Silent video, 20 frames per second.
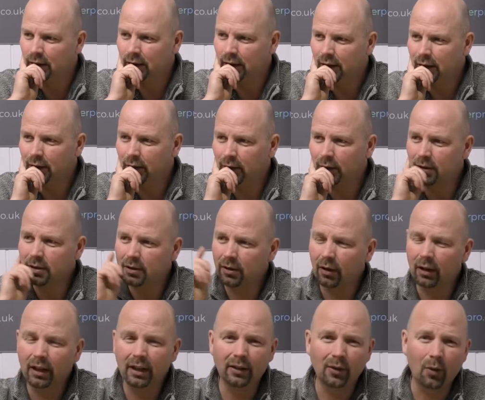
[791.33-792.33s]
you know, it's
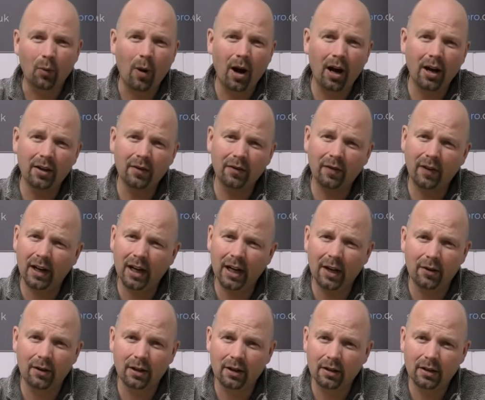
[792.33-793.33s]
not linked to Wi-Fi
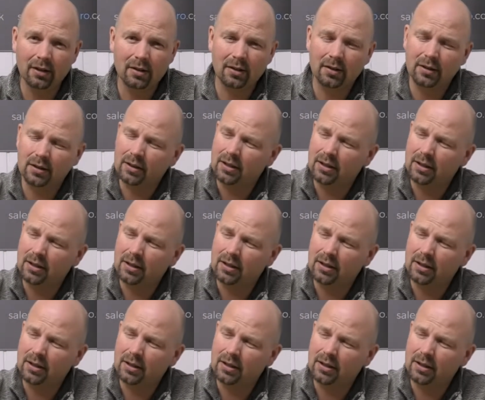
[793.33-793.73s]
or any of this